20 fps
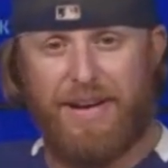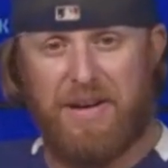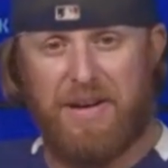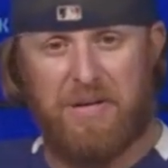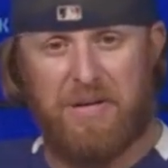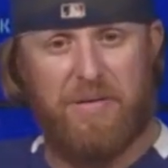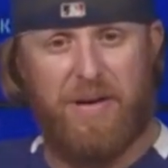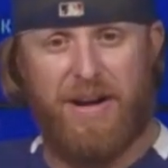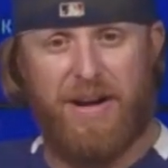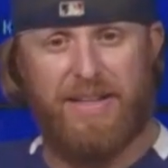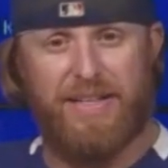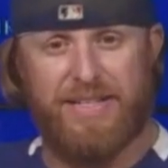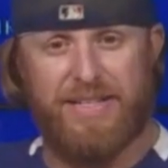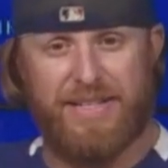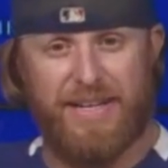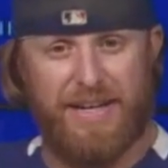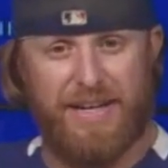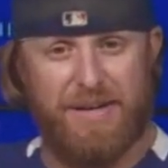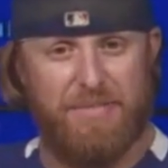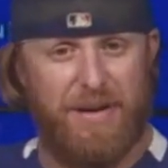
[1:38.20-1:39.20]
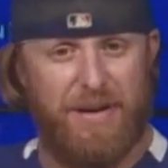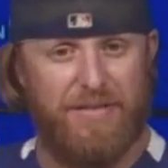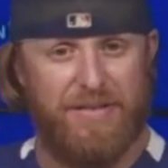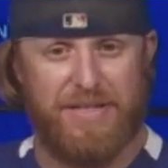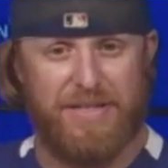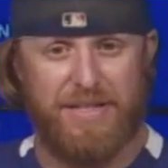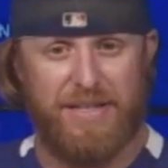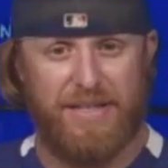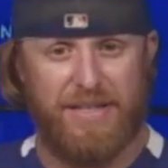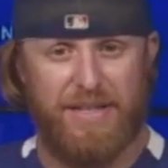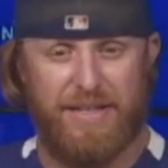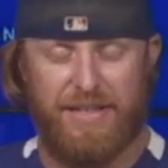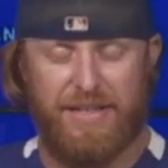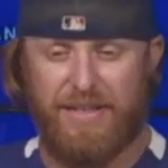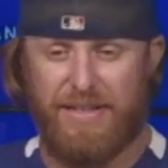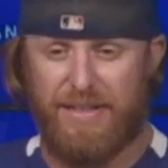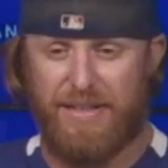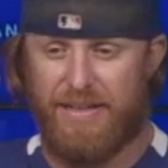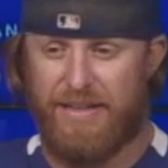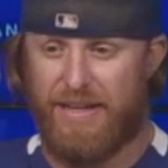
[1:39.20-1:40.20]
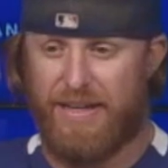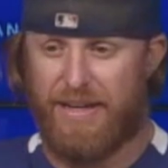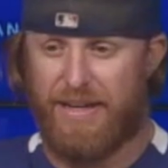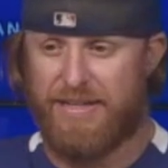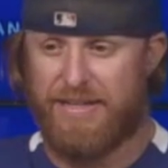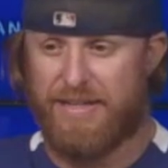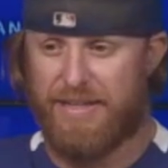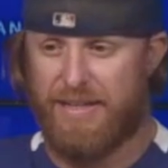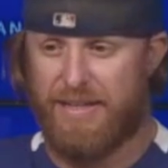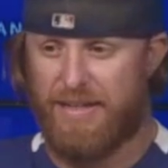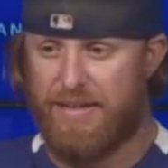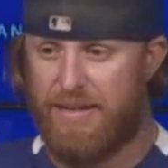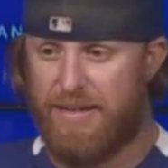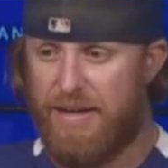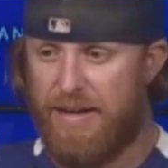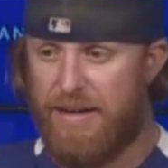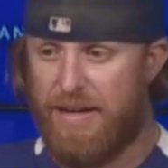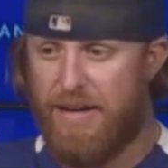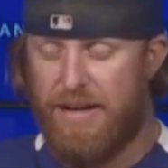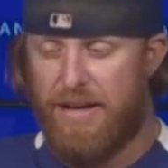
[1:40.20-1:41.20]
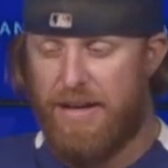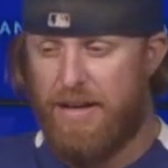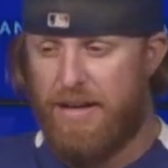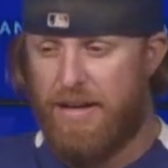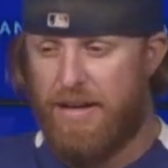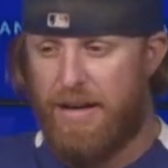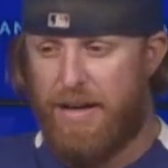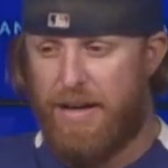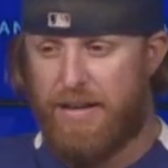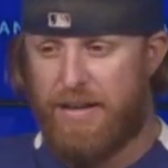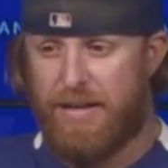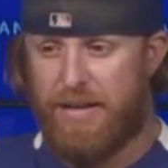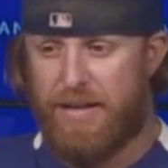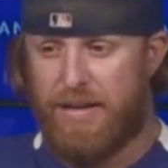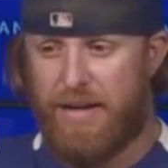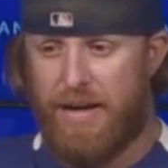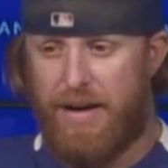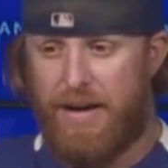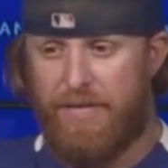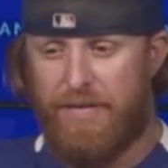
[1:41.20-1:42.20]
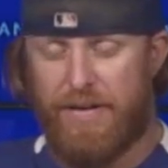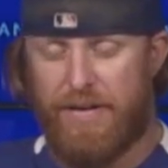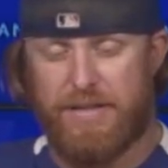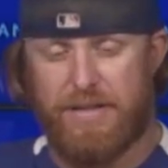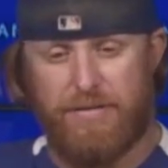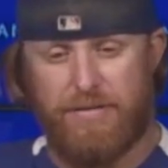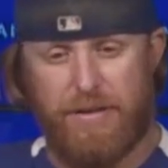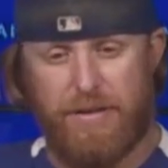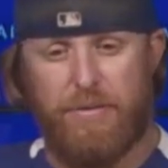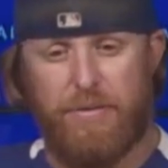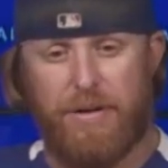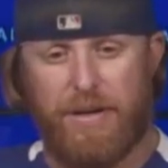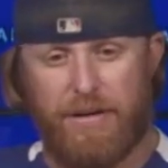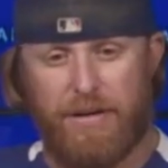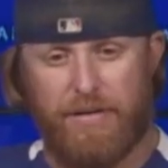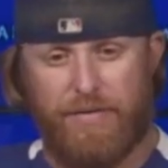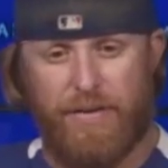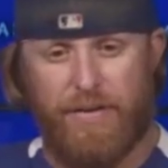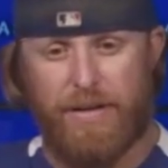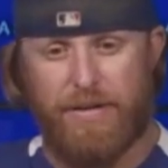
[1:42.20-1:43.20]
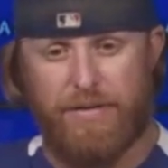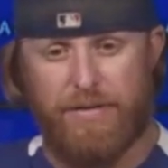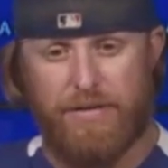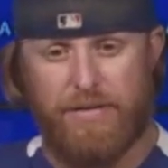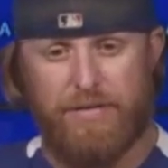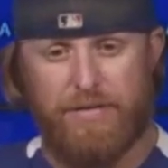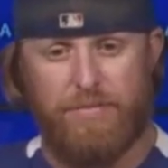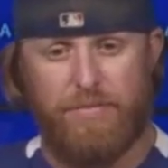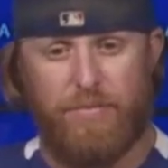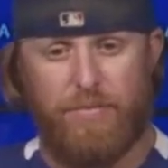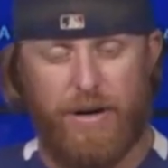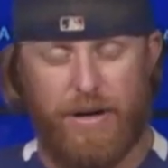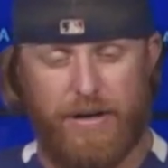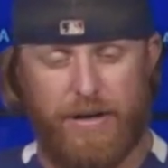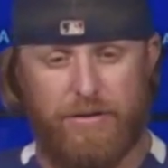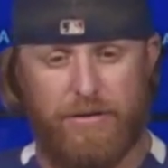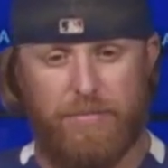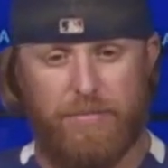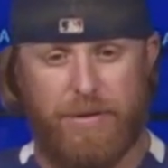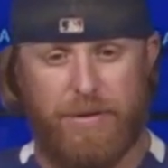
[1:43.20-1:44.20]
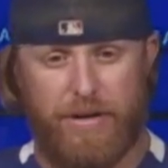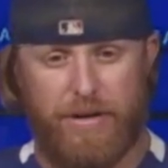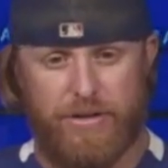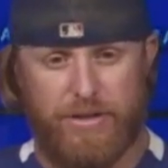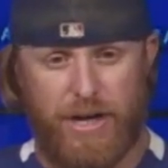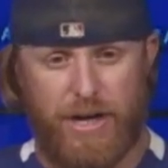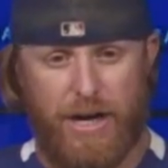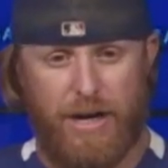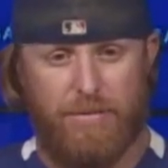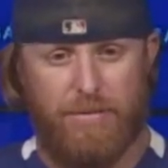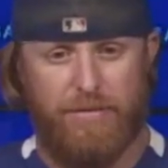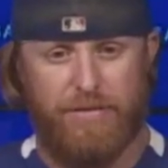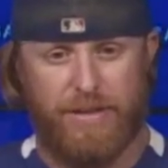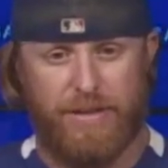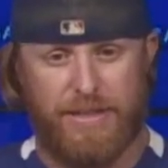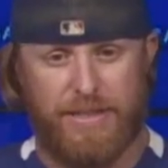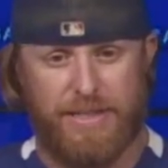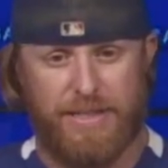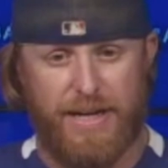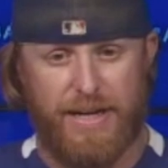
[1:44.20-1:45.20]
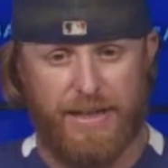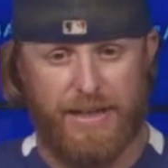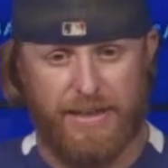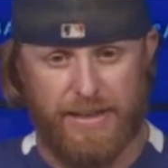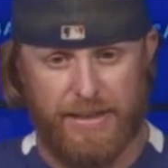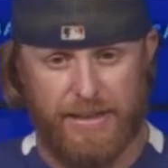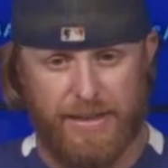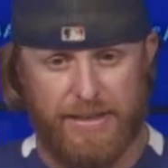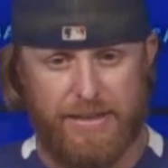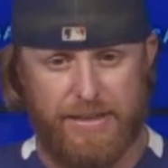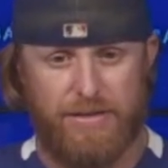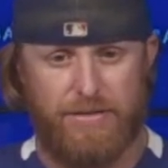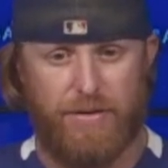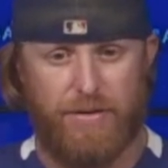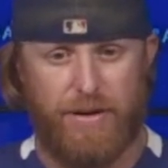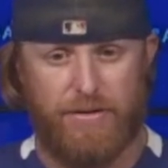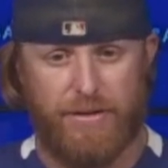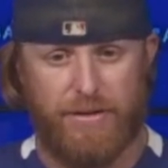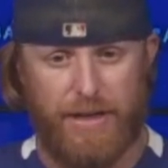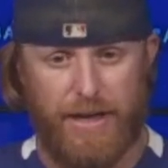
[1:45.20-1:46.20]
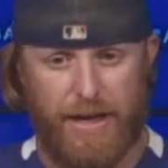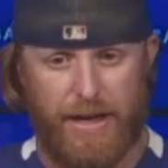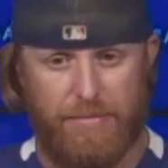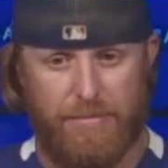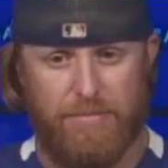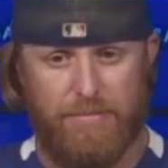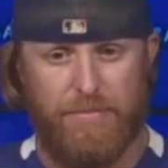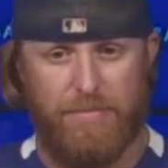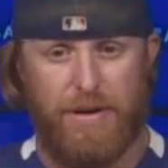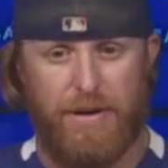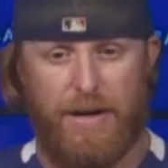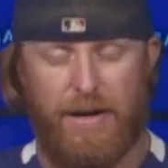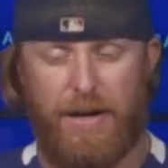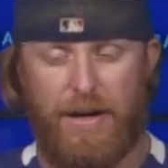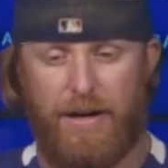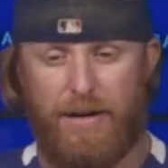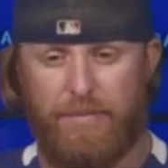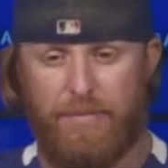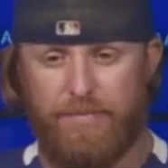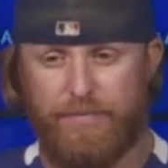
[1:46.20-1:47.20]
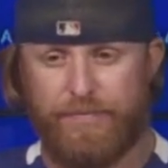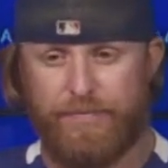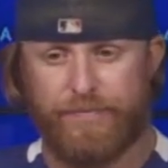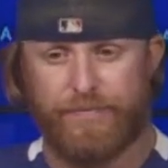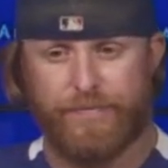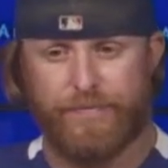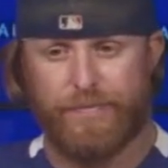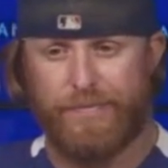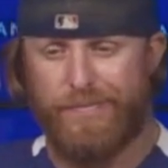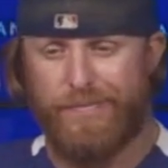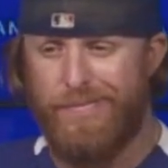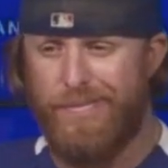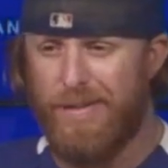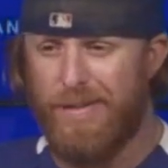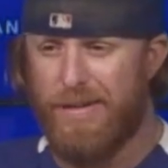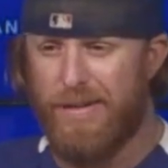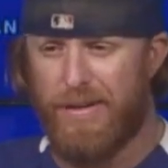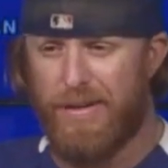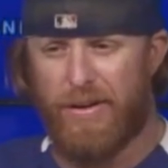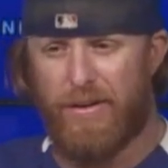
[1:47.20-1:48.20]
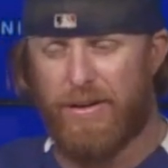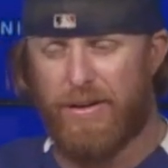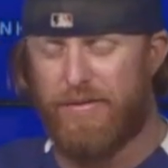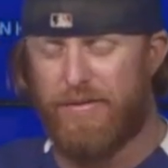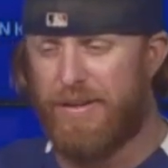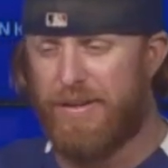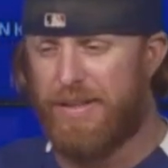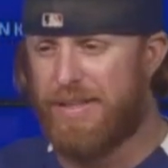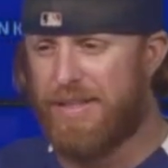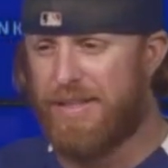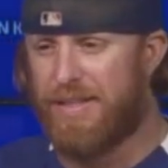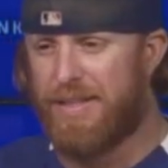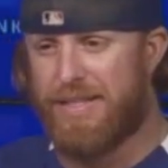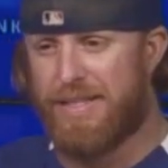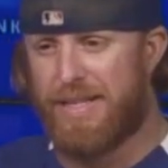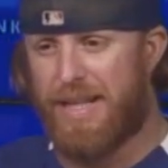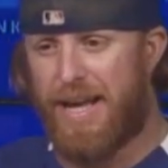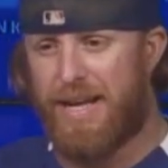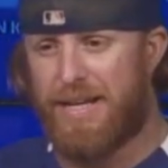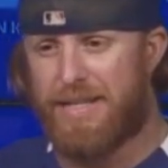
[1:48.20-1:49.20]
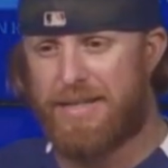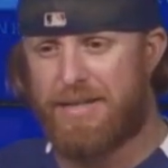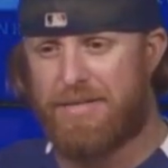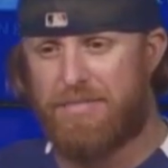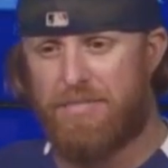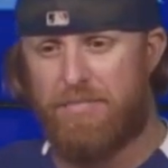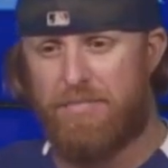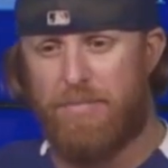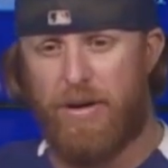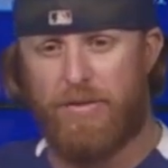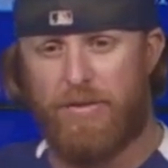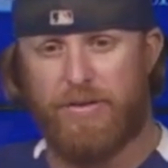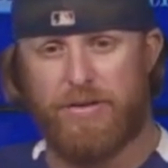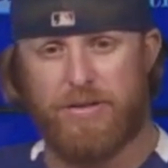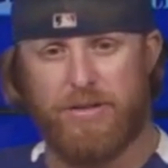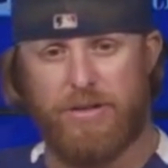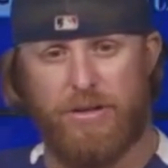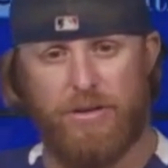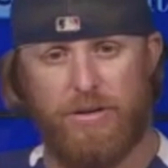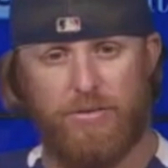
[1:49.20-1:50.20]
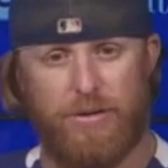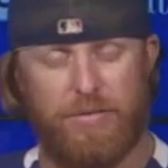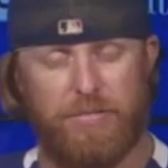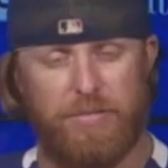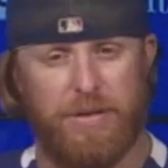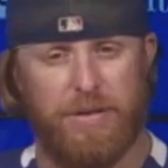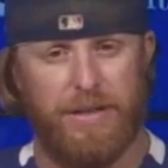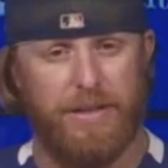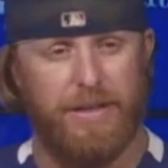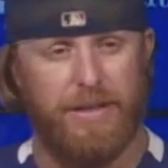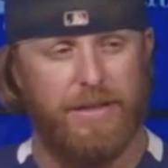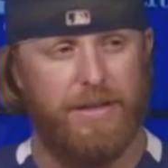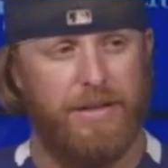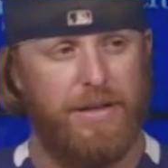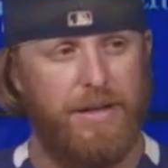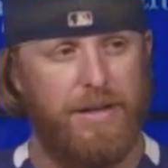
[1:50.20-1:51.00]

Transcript: kind of created the same, obviously. And and like I said, I think offensively we need to find a way to do a better job of extending leads throughout the game. Um, you know, even the, these last month or so, we've been